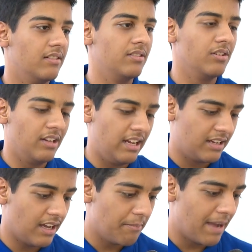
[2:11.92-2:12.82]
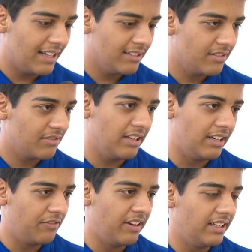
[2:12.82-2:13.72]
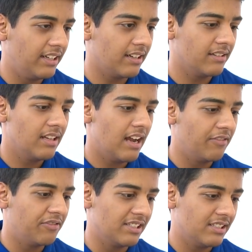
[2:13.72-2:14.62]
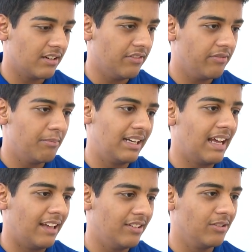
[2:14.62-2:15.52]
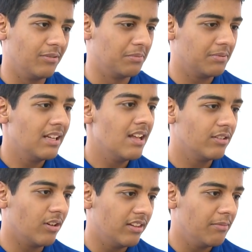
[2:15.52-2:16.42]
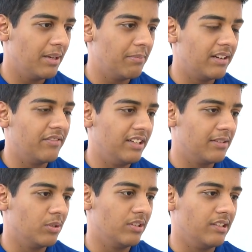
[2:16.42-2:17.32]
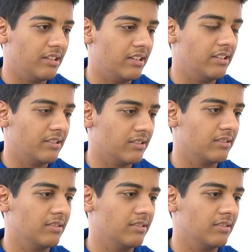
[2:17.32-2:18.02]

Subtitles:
So like maths, it felt at first tough, but as you solve the paper, it feels more easy and easy.